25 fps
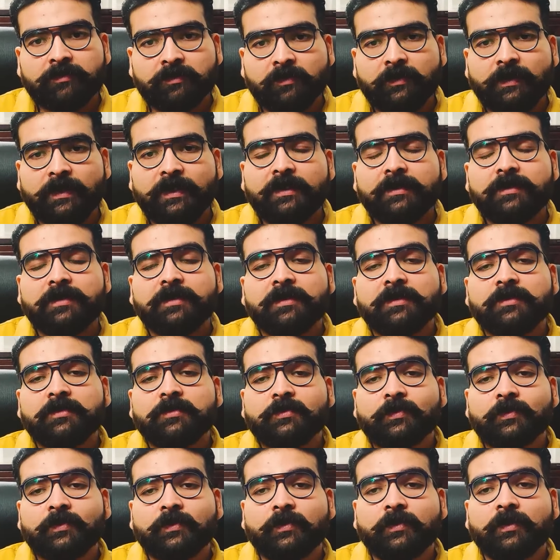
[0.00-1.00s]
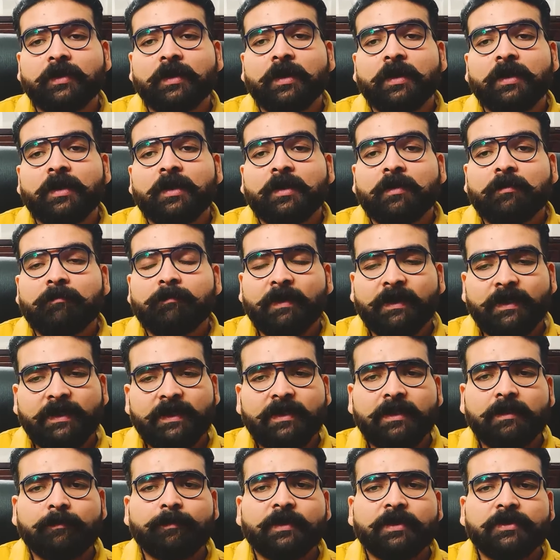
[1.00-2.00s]
Okay, so
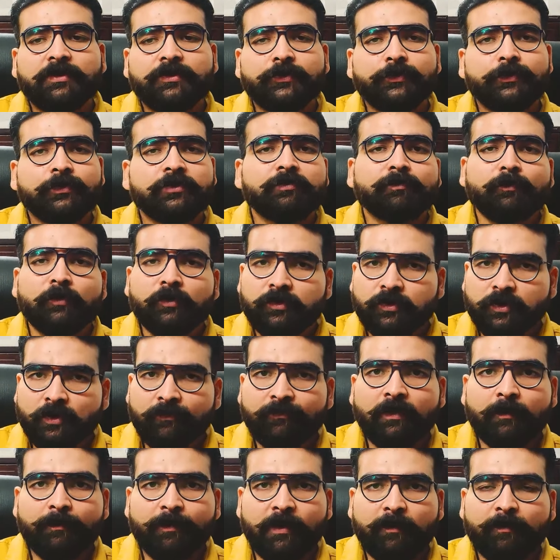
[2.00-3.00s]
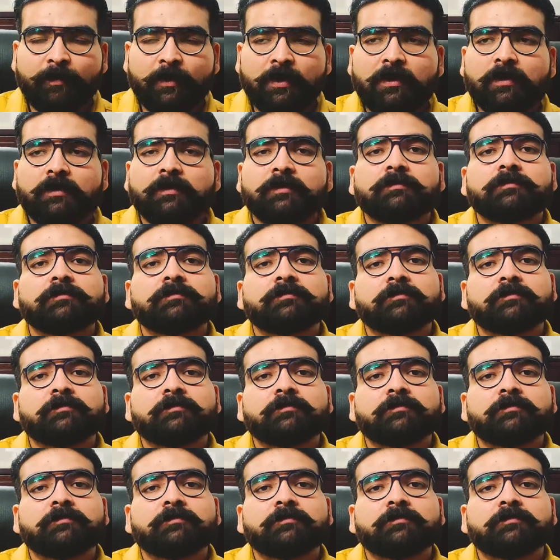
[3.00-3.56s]
material pursuits, most of the people,